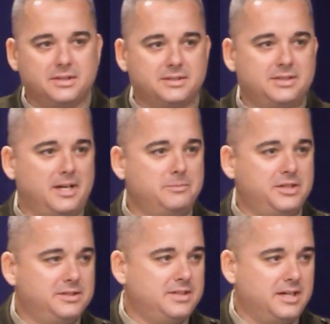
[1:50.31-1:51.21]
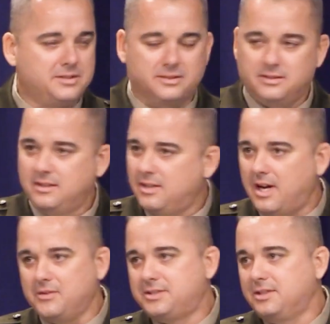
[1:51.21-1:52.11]
to the same cheese station
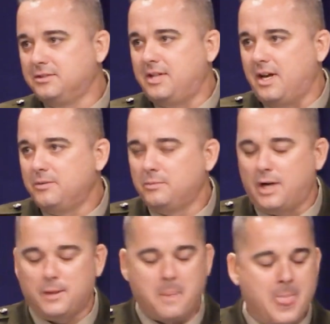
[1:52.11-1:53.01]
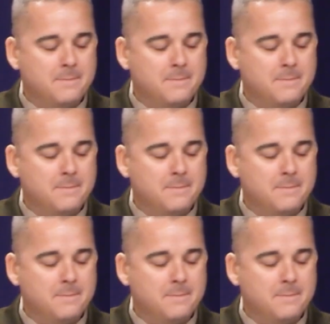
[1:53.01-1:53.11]
every single day, right?